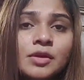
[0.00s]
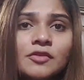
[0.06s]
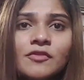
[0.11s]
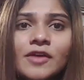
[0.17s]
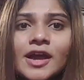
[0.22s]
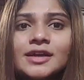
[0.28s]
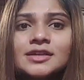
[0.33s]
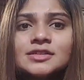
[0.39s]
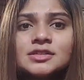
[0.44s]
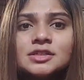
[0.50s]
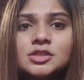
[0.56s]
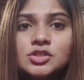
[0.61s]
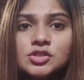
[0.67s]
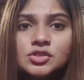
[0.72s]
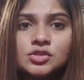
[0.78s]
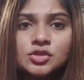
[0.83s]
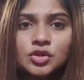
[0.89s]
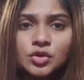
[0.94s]
Be Waxed
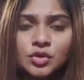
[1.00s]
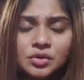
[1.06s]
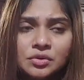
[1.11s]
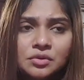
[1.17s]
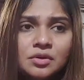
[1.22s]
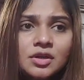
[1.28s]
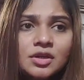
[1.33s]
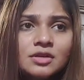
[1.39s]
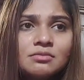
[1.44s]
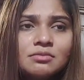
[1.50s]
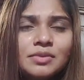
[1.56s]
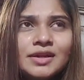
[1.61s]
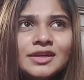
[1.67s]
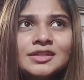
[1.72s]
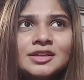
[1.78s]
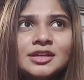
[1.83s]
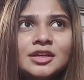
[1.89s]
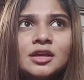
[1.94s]
is good,
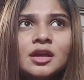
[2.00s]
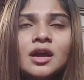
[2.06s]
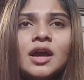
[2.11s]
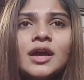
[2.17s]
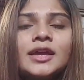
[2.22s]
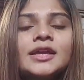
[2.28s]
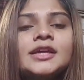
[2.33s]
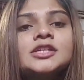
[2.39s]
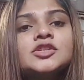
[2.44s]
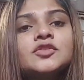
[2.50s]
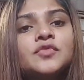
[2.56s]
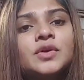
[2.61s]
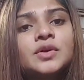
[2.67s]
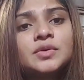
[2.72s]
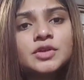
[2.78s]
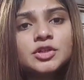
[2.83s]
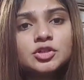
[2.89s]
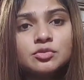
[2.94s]
but I guess if
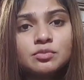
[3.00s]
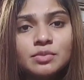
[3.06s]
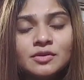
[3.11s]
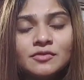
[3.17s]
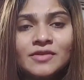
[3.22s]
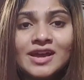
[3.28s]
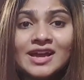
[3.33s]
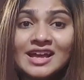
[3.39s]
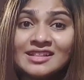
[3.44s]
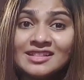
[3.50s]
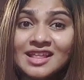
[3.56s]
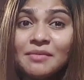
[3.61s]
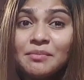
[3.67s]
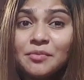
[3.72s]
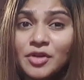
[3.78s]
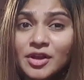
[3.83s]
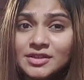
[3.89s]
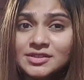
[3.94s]
you're going to Be Waxed, and
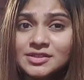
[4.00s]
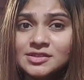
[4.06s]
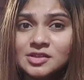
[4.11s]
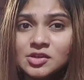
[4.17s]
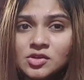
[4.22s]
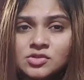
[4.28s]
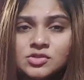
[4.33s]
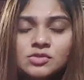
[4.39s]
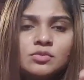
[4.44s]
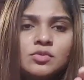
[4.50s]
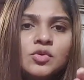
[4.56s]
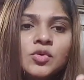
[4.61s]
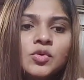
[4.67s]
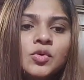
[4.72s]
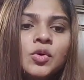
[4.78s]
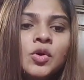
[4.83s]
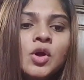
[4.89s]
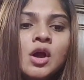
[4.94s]
their prices are also
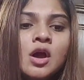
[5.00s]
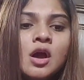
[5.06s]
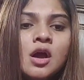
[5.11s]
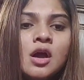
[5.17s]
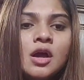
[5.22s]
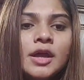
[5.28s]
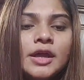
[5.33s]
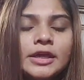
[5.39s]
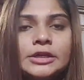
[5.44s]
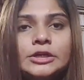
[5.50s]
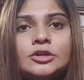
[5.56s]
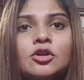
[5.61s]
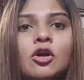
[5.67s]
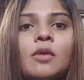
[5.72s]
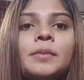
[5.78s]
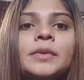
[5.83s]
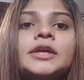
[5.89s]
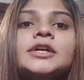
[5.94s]
more
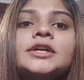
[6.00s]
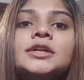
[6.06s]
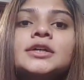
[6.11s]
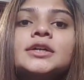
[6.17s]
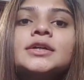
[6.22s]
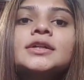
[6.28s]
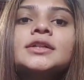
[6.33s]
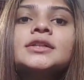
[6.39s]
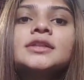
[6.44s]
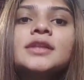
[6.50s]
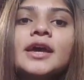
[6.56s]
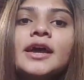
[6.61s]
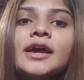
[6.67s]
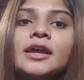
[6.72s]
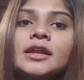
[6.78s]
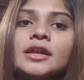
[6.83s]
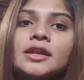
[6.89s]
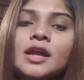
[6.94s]
economical
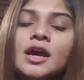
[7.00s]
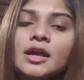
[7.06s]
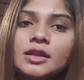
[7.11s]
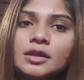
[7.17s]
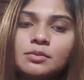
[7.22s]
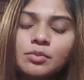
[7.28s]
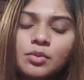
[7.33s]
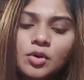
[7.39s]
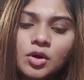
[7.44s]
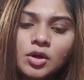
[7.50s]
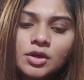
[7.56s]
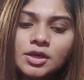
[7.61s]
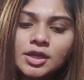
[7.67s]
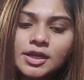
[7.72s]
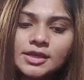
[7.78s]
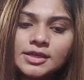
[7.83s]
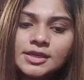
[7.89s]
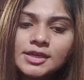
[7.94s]
than
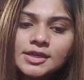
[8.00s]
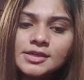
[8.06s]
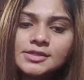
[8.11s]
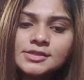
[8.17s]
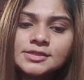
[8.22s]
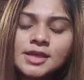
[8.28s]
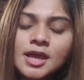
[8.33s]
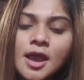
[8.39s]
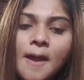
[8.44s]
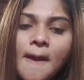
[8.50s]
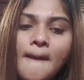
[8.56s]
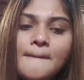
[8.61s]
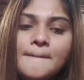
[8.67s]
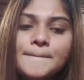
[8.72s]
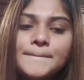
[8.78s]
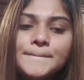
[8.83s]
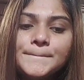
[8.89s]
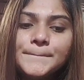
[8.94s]
Honeypot, I guess.
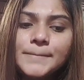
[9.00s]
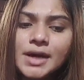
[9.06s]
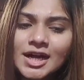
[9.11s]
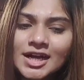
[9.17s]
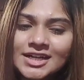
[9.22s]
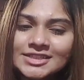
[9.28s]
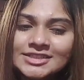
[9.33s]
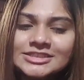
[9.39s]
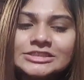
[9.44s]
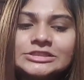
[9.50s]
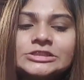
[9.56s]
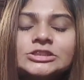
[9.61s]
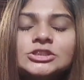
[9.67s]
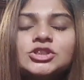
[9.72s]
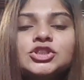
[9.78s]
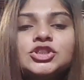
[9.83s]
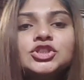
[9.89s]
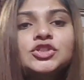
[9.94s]
But
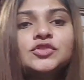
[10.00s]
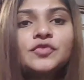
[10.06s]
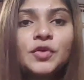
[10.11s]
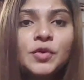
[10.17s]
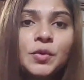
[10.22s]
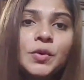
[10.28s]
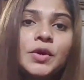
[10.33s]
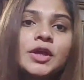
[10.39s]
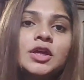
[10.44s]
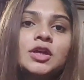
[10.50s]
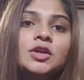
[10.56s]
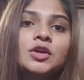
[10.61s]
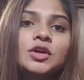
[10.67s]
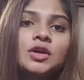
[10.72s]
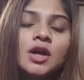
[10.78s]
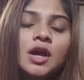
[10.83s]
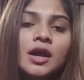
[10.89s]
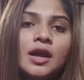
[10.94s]
if you're
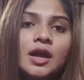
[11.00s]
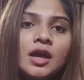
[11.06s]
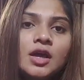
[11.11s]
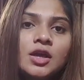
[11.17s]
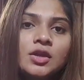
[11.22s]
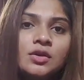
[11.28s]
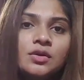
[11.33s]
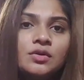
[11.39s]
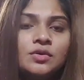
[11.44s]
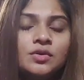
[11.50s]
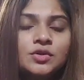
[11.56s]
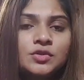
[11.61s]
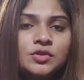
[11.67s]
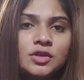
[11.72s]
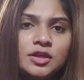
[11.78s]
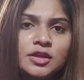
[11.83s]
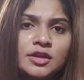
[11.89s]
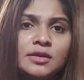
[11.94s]
going go
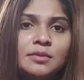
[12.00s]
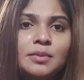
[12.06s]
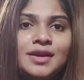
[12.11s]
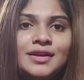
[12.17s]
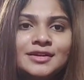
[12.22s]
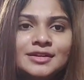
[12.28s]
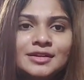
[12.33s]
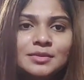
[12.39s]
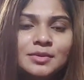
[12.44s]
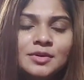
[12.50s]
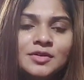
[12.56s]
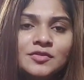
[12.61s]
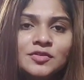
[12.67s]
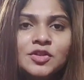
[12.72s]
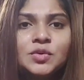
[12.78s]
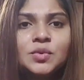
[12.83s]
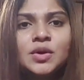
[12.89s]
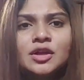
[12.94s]
to the
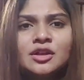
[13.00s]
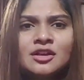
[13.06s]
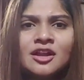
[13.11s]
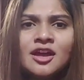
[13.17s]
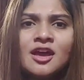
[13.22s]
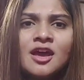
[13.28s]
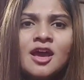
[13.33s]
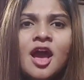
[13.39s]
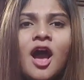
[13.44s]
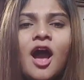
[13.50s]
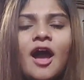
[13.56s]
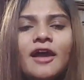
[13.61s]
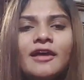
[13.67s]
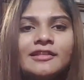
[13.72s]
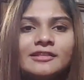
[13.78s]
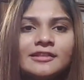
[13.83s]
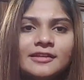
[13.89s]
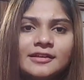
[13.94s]
Kirimandaramada one,
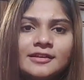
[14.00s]
I